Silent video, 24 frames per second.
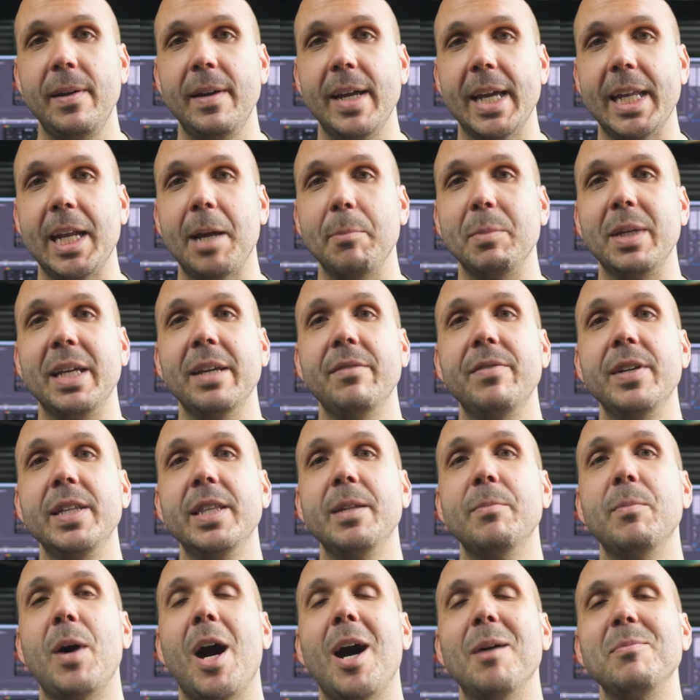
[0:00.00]
and I'm giving
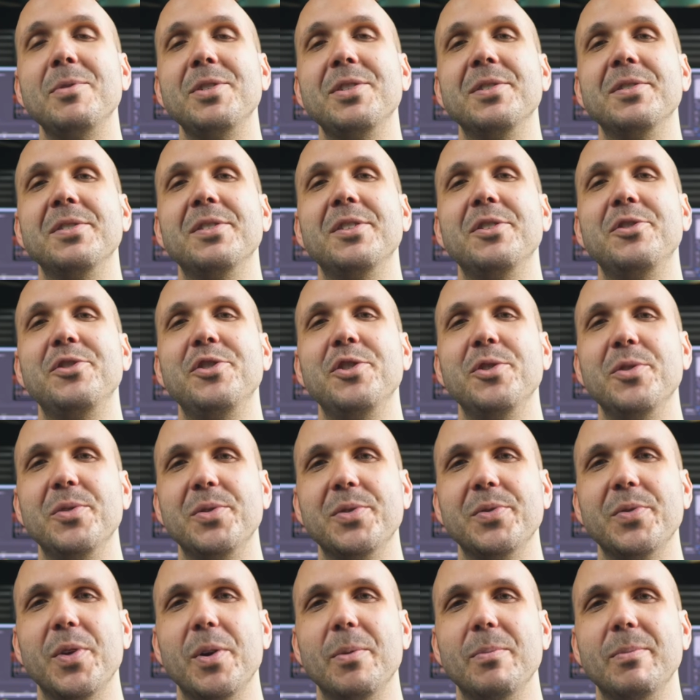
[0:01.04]
them options to
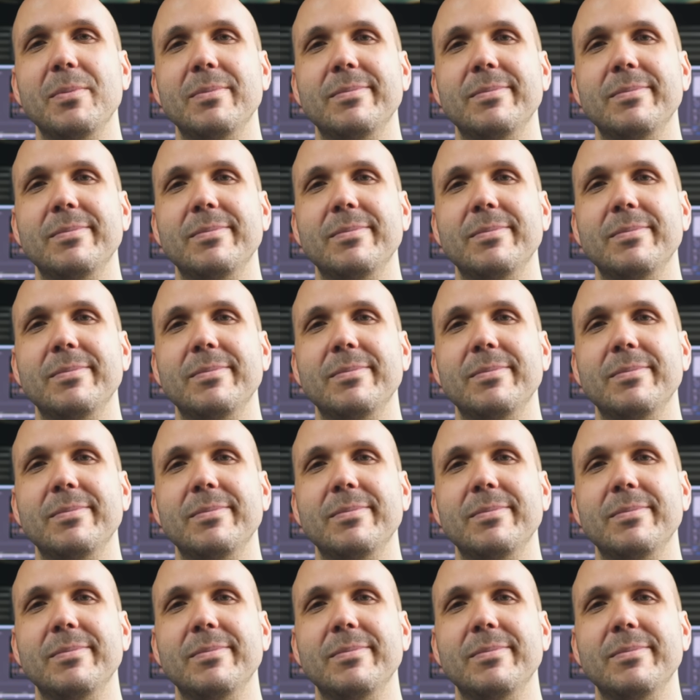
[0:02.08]
choose from.